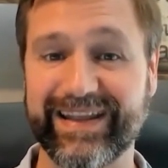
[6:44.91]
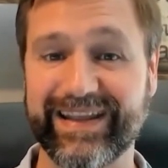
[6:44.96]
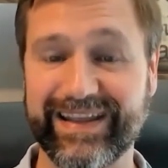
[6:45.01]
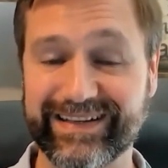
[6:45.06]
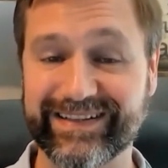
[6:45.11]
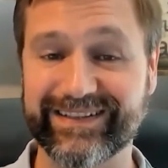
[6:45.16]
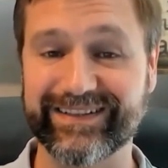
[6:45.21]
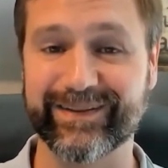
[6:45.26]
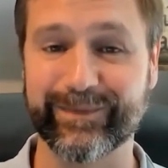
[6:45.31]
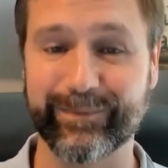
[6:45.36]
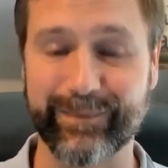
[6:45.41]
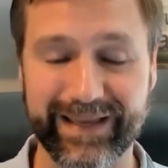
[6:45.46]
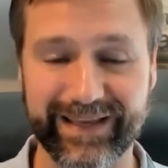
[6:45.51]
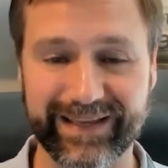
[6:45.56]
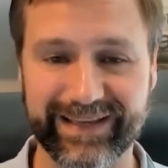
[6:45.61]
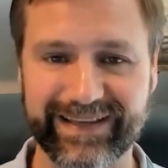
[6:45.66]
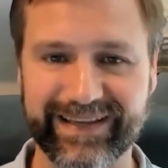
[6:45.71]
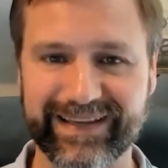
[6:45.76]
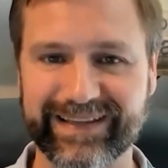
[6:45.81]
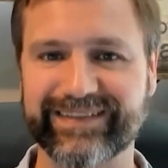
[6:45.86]
into the
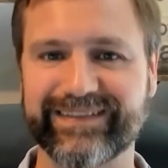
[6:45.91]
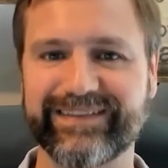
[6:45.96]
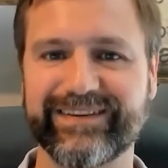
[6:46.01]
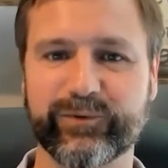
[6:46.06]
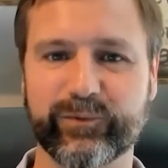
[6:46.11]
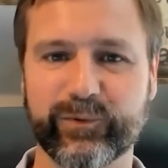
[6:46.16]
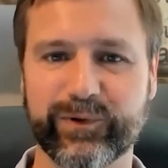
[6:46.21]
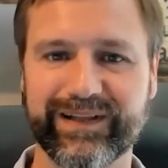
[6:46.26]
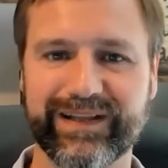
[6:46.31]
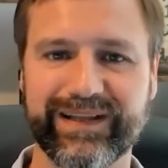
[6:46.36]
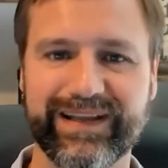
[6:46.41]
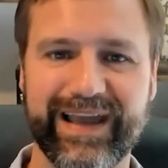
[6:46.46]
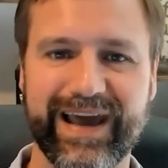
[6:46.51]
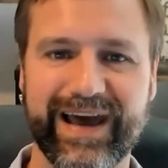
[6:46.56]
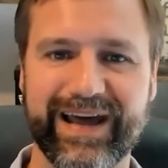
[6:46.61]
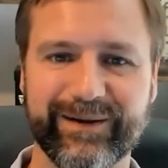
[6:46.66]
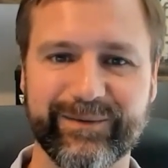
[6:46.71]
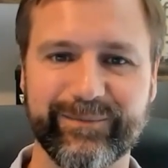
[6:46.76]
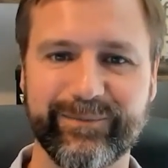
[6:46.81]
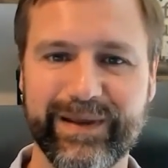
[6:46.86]
millions, you really
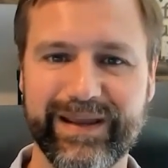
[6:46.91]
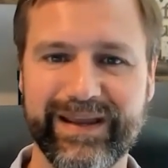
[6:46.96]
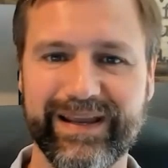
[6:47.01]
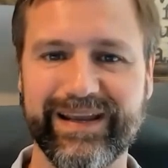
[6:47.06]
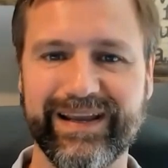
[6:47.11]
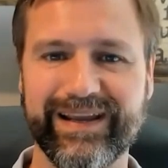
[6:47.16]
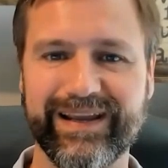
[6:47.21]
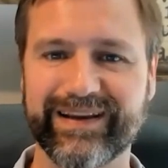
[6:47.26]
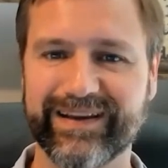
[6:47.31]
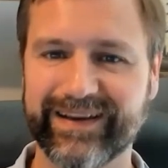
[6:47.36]
got to be